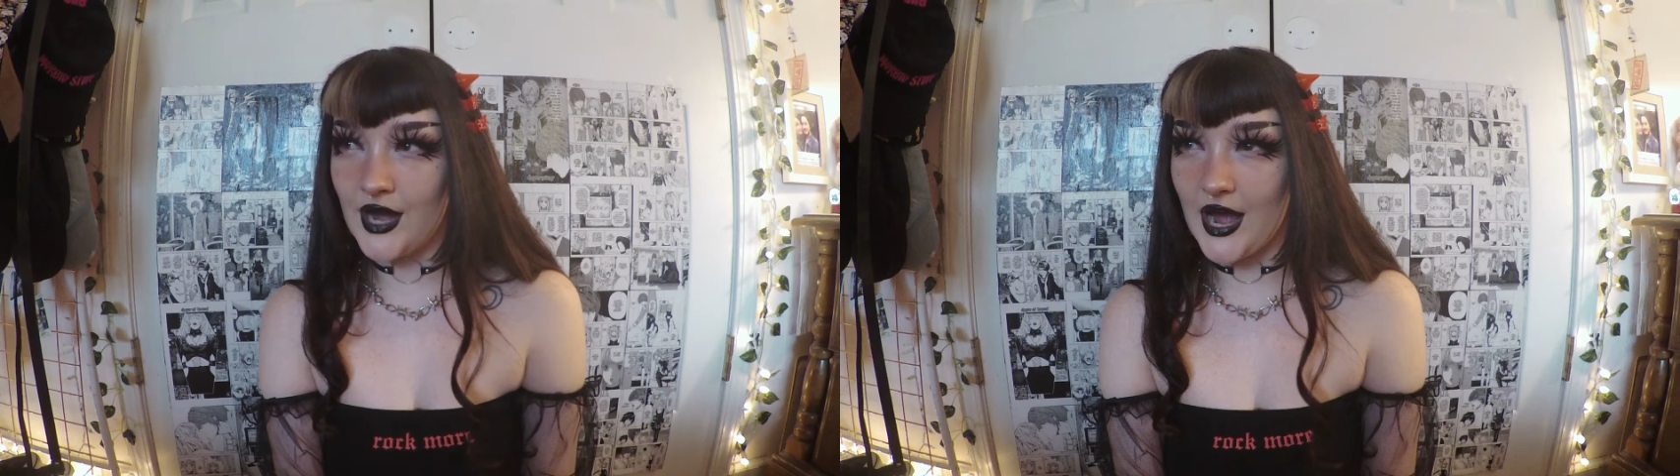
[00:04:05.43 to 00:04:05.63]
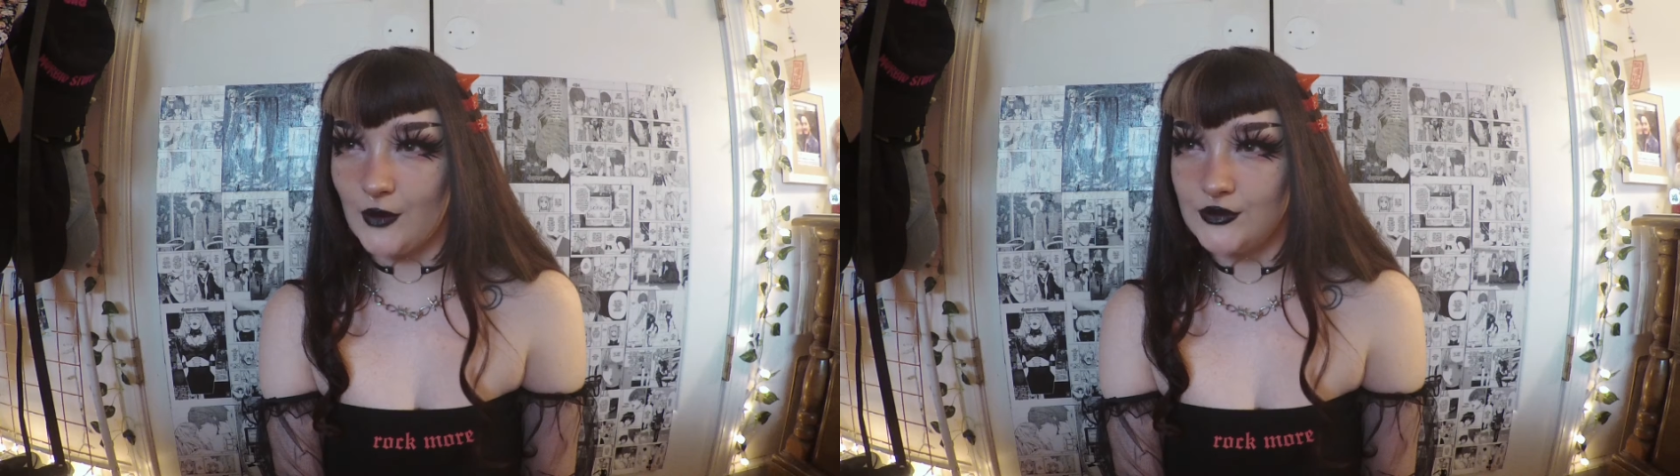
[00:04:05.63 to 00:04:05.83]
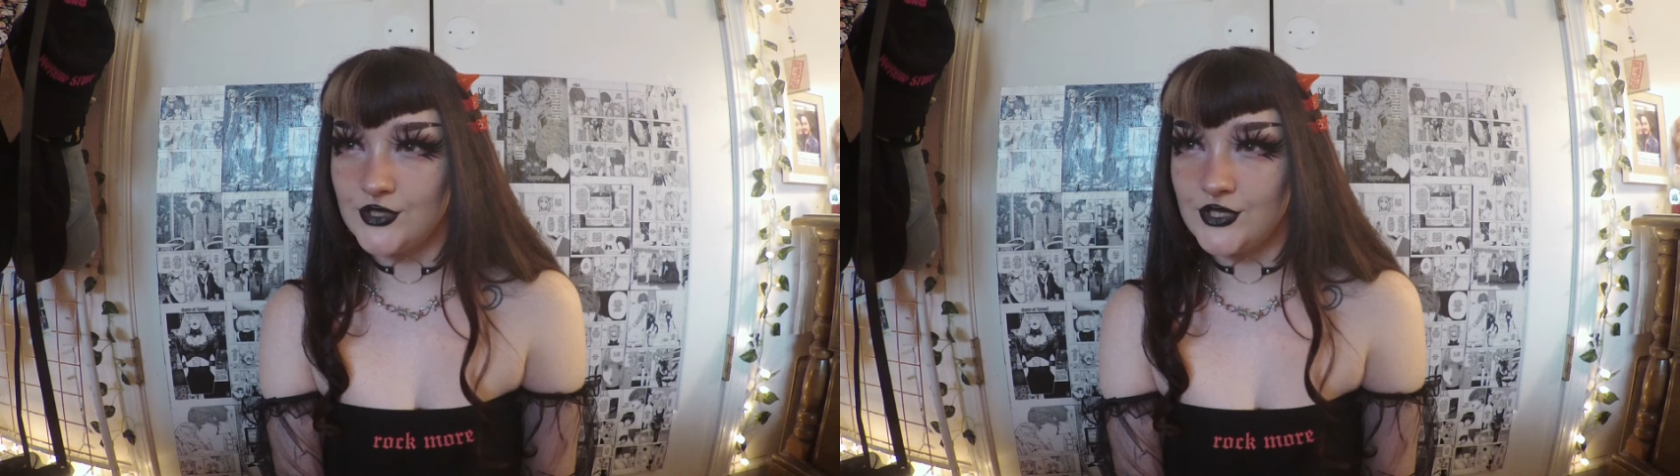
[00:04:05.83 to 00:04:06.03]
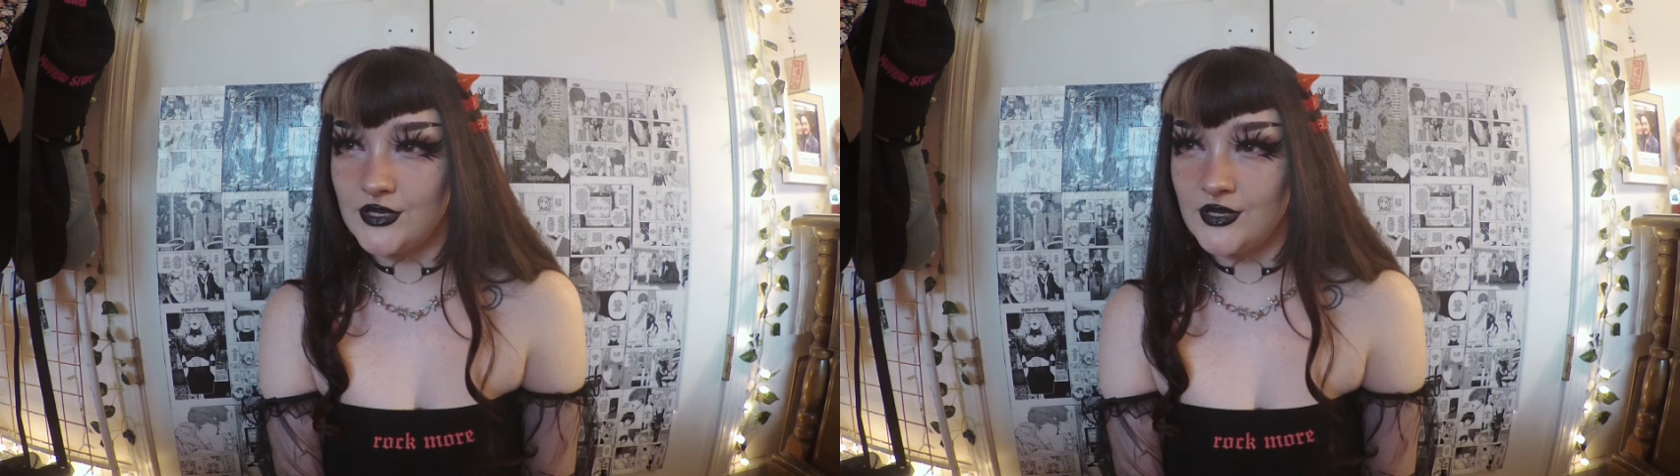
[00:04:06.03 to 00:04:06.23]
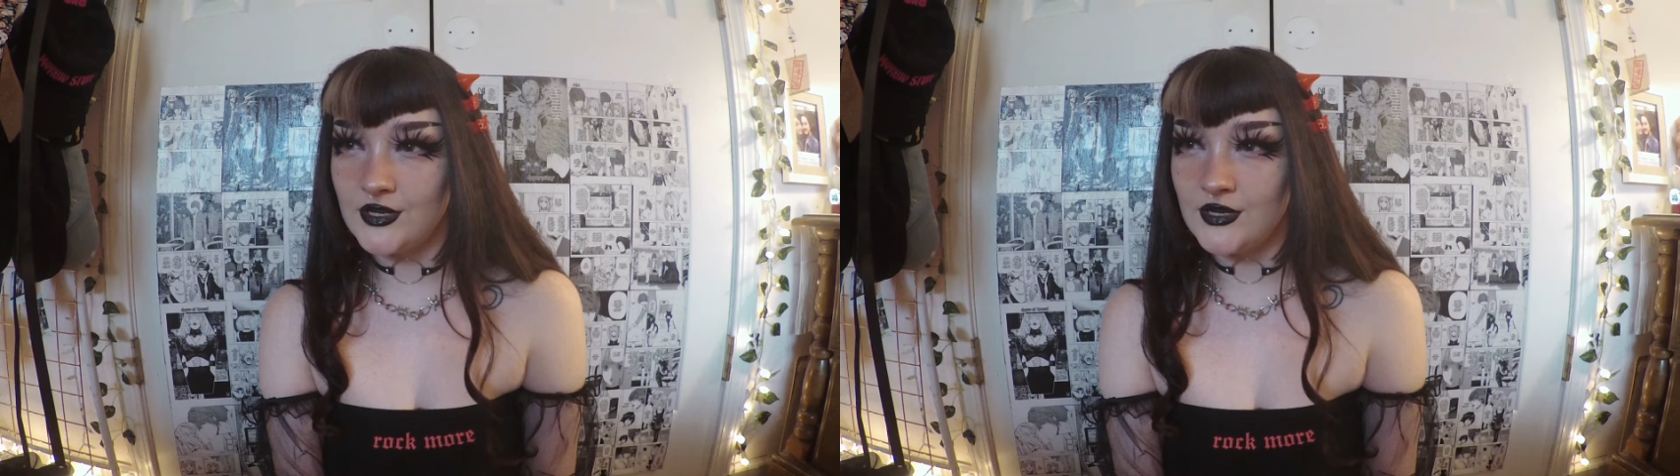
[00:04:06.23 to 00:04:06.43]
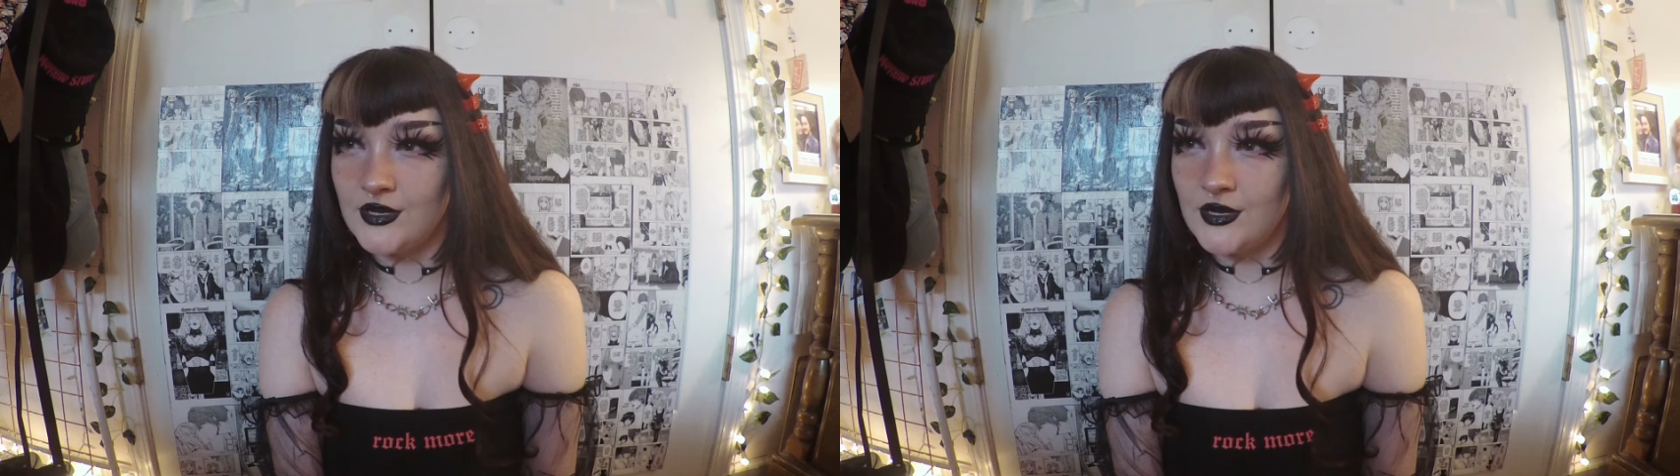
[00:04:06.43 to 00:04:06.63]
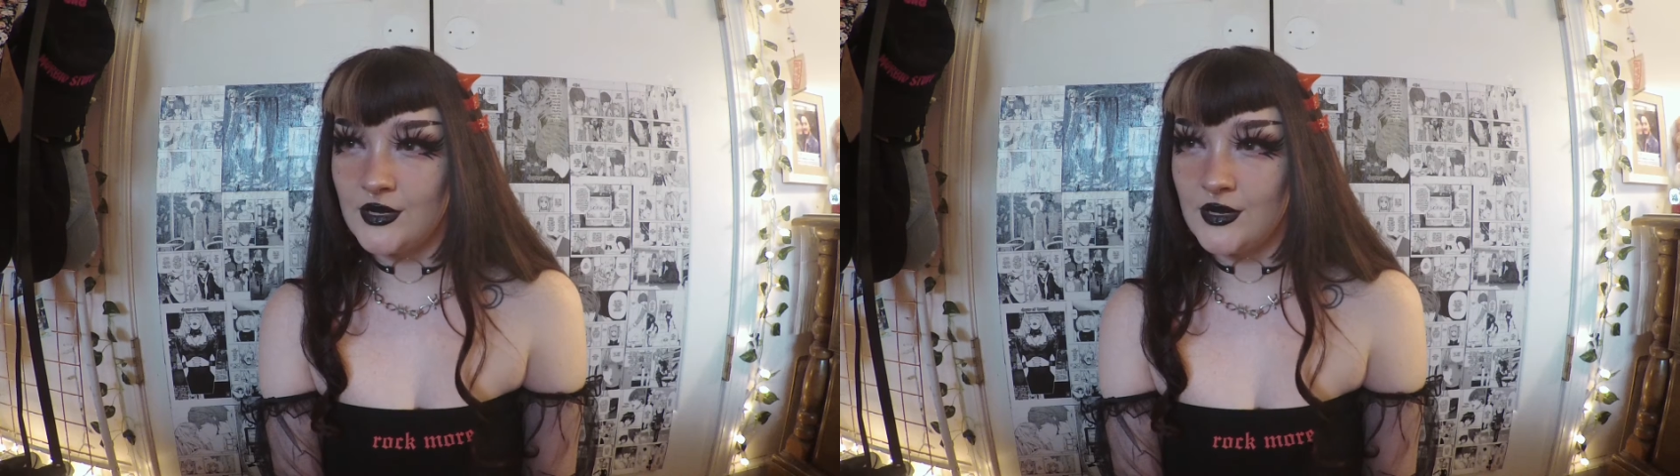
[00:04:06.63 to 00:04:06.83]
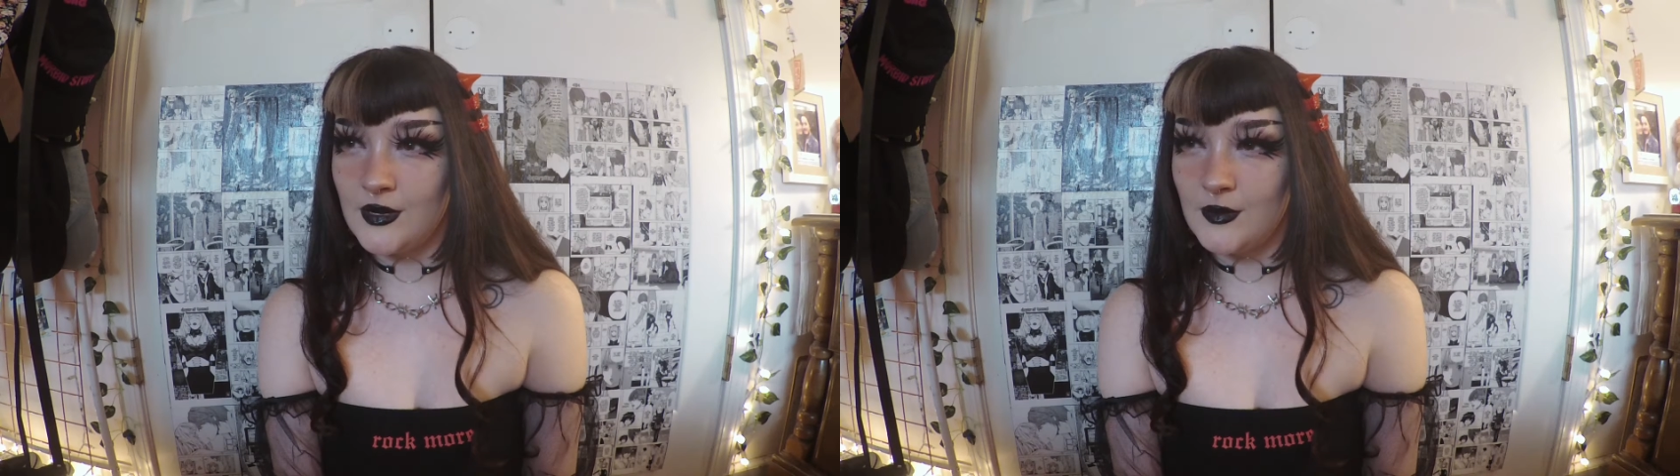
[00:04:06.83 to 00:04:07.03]
out,
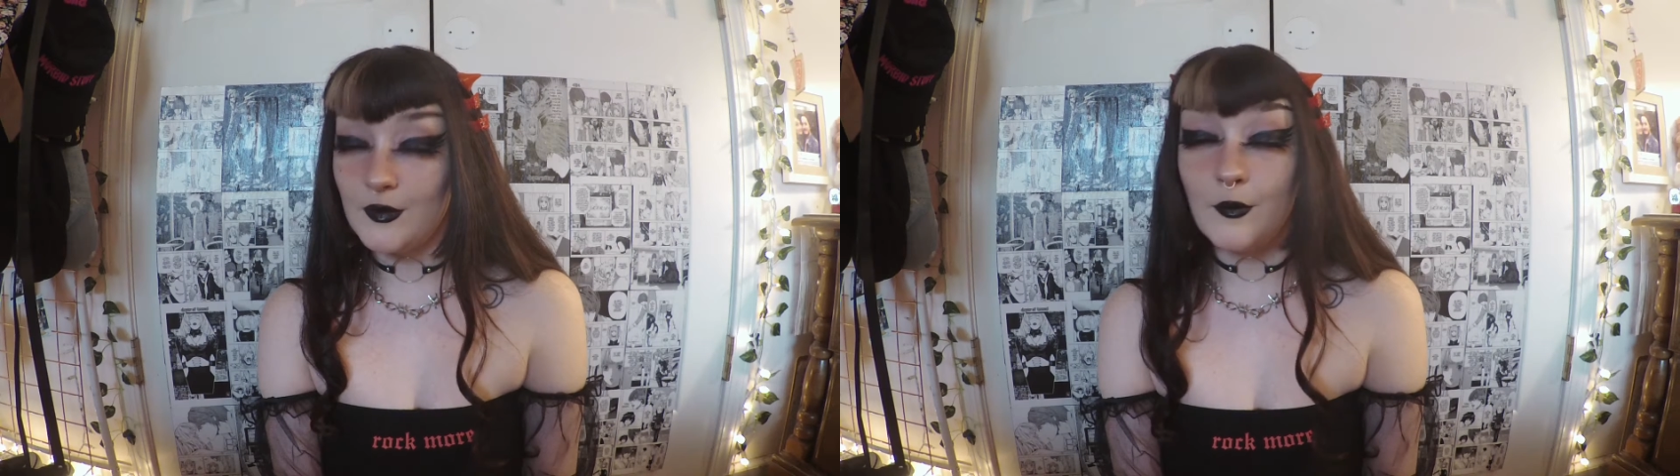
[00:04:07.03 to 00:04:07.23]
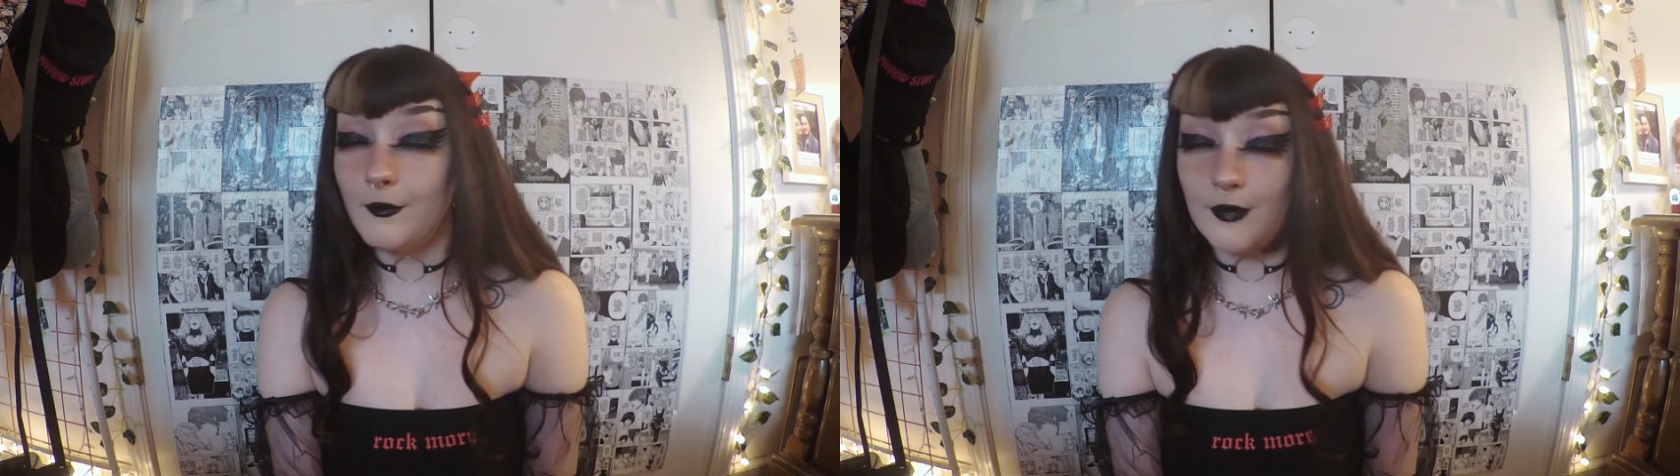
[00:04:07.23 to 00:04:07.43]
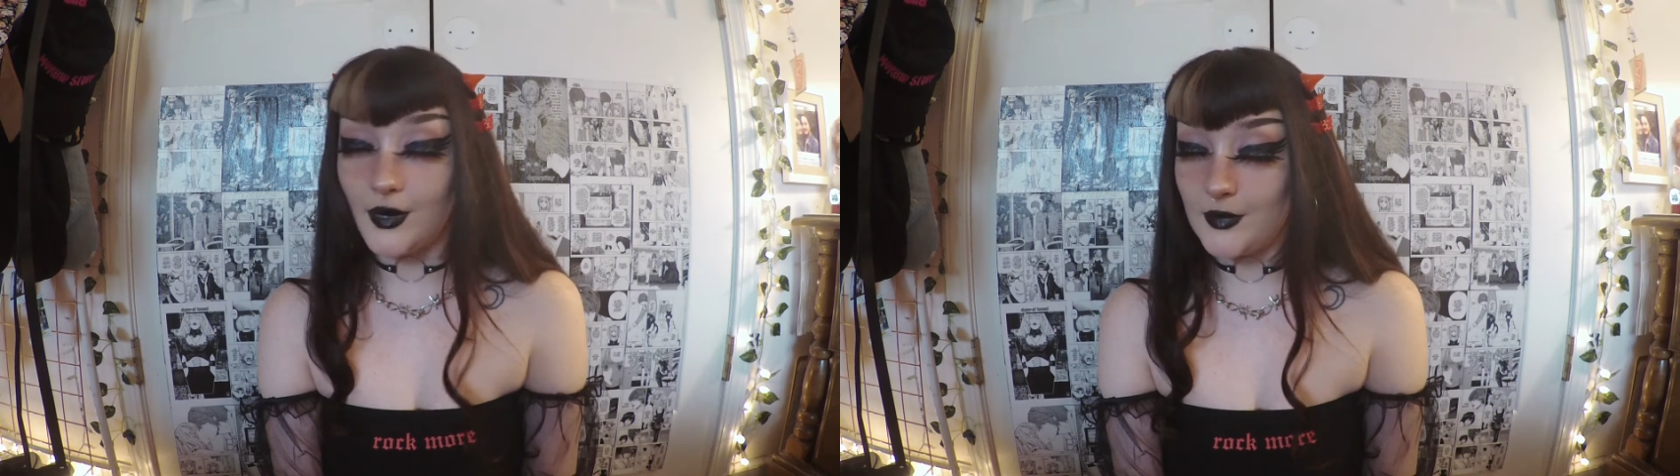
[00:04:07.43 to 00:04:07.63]
but